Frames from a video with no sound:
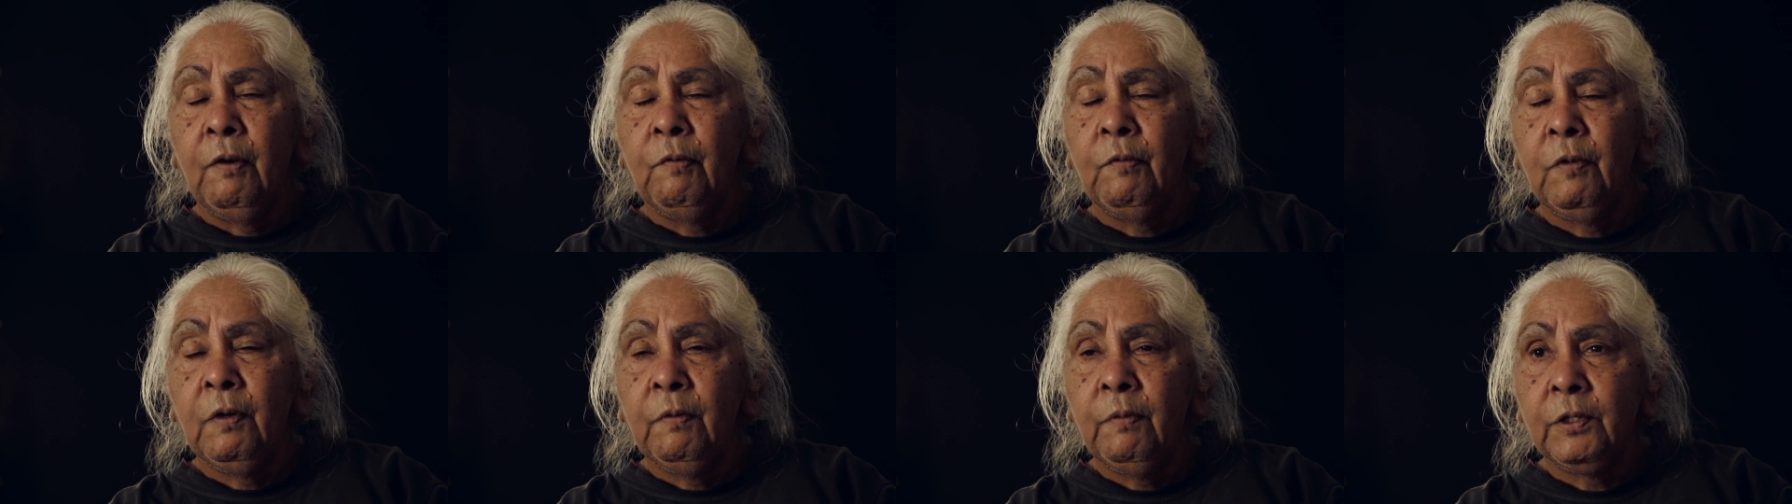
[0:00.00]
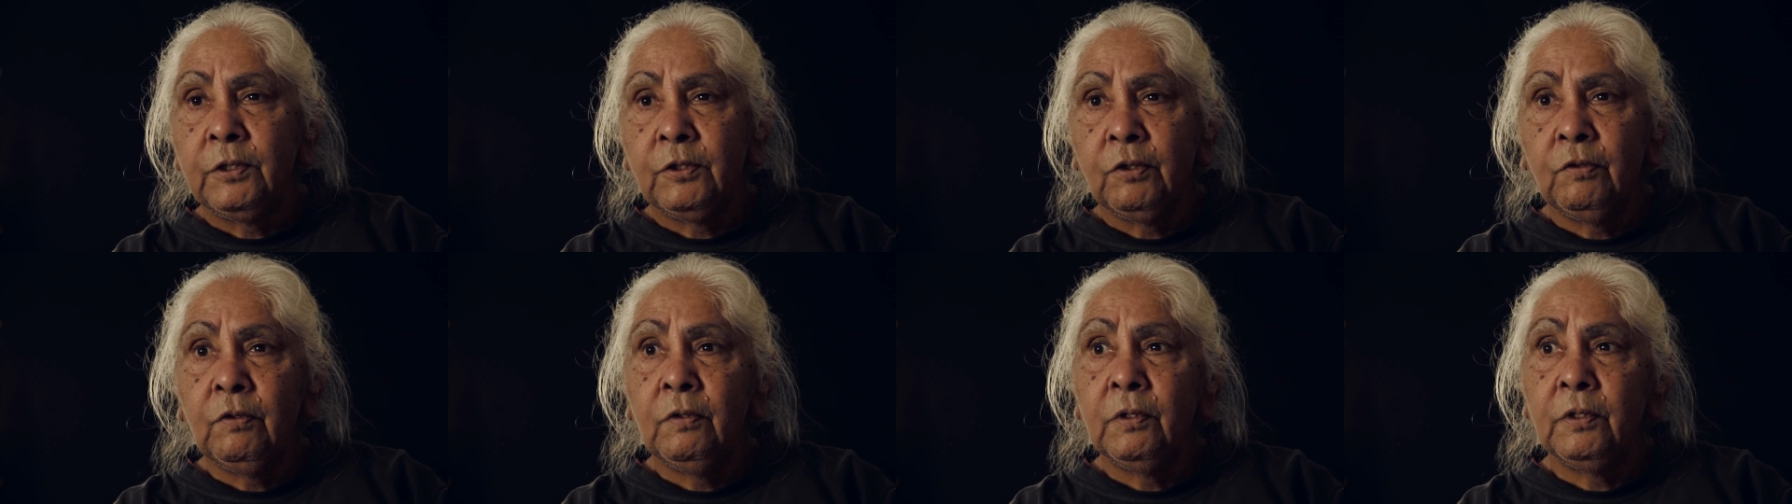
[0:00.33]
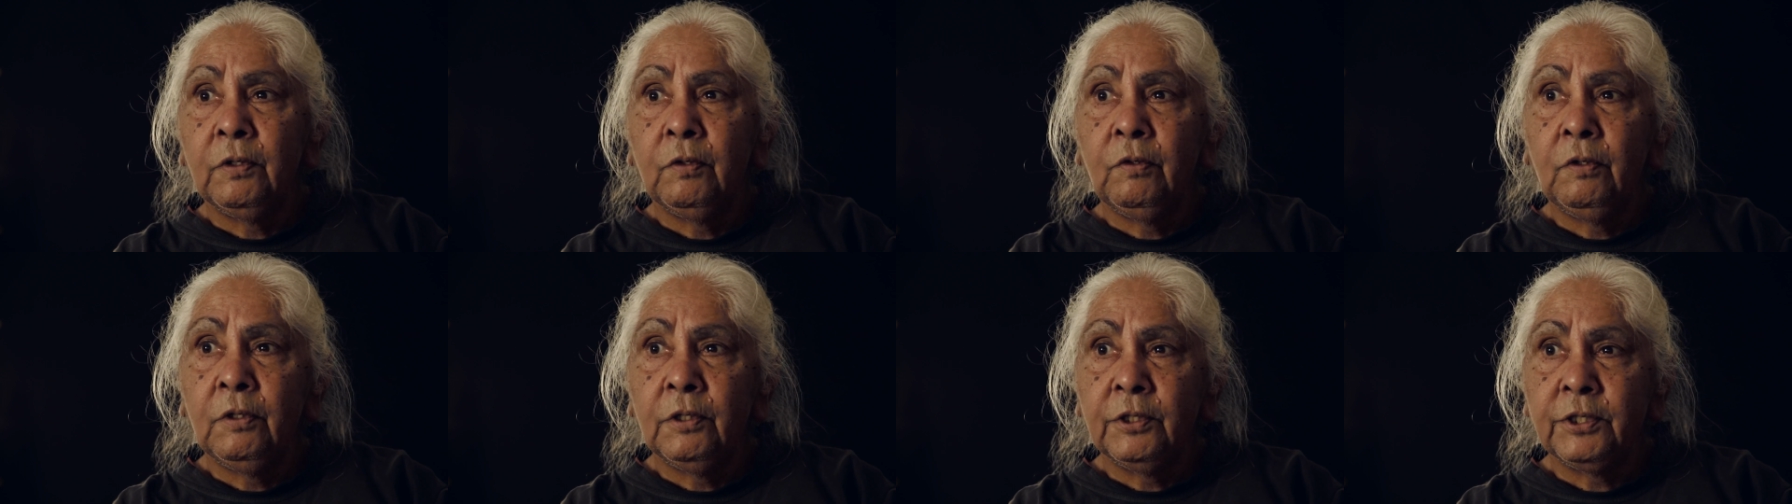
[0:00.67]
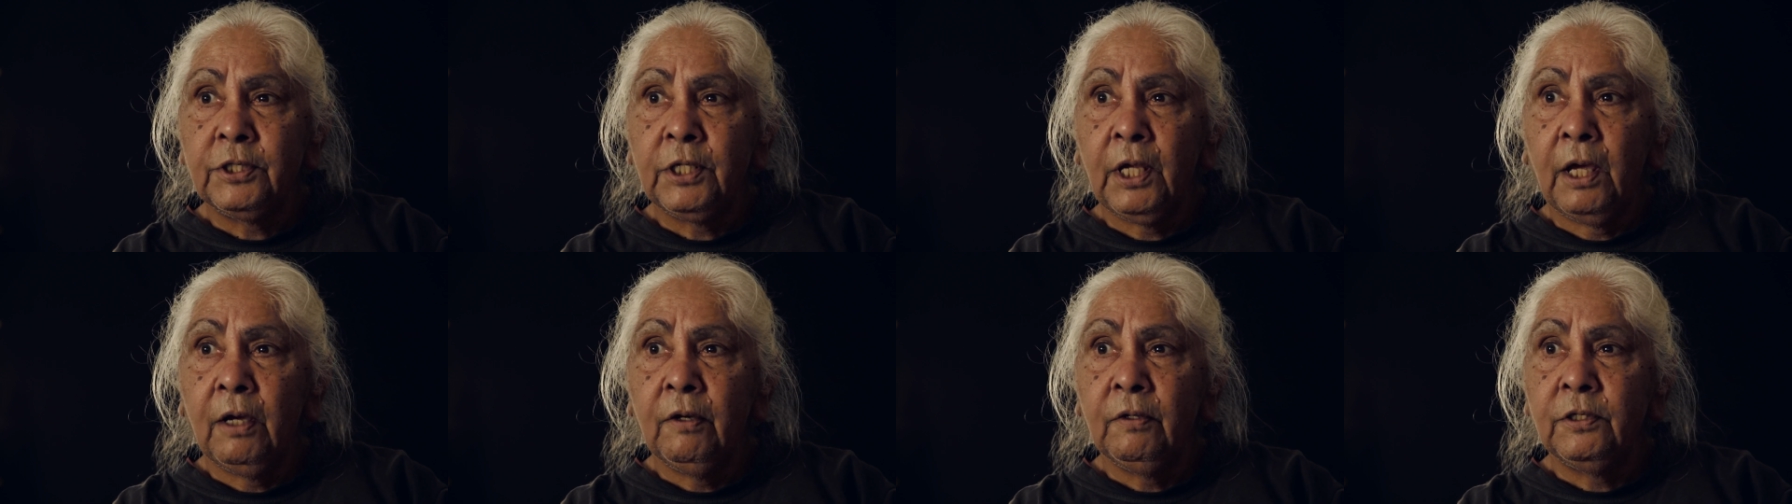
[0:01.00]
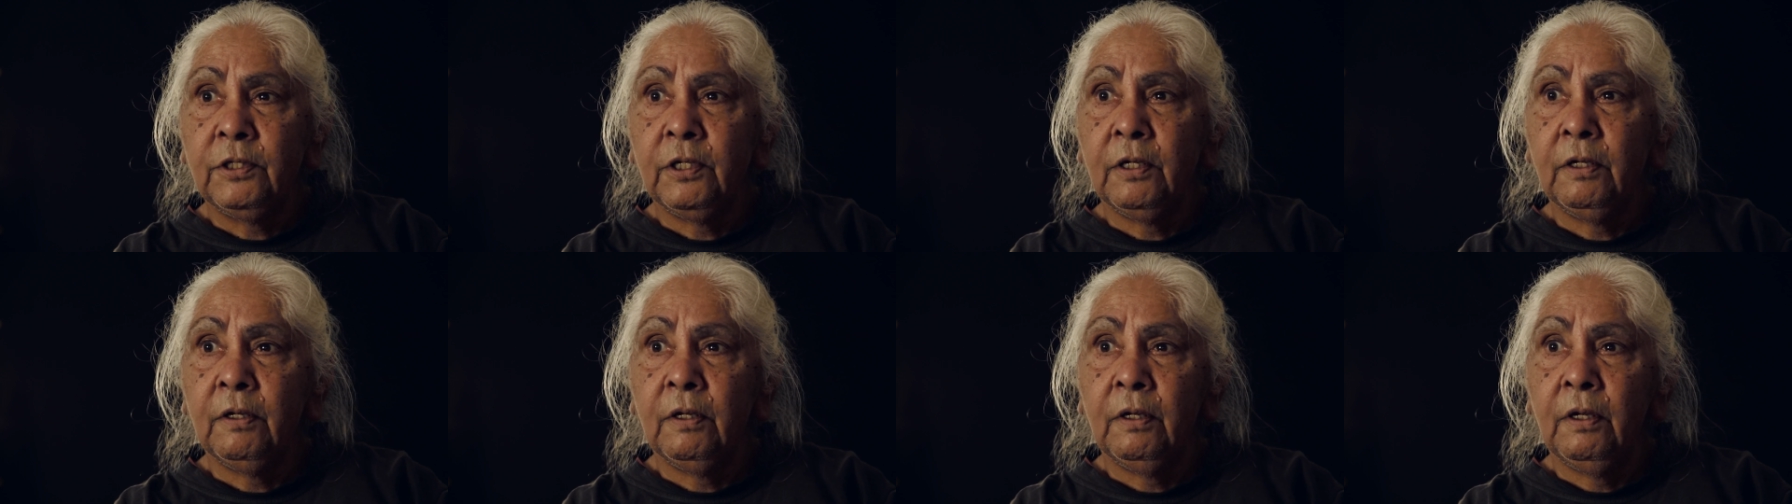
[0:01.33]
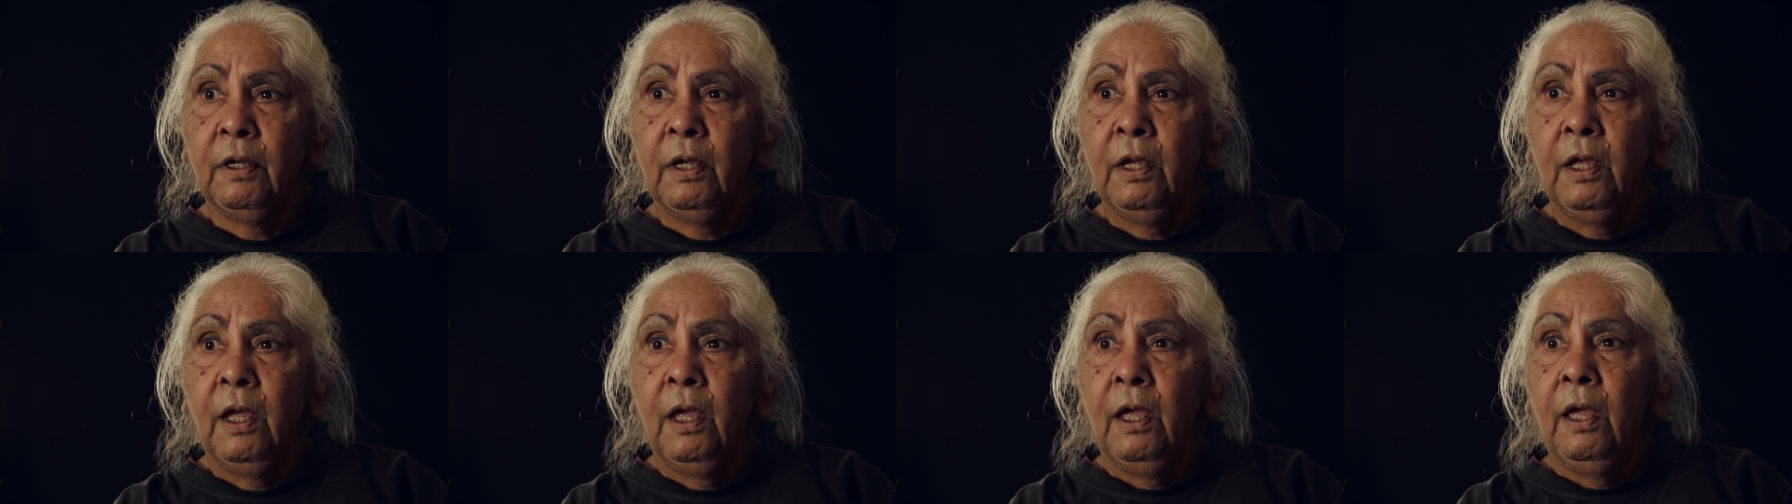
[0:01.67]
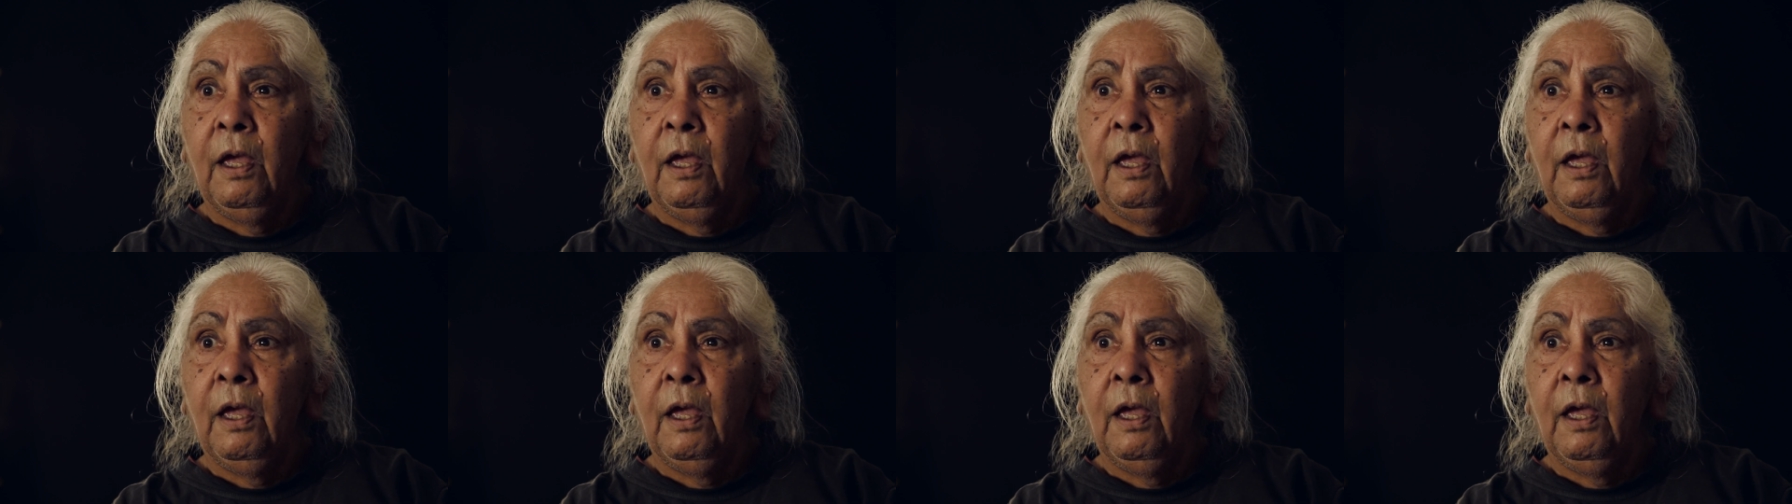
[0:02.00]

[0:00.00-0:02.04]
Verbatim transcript: we were taught also to,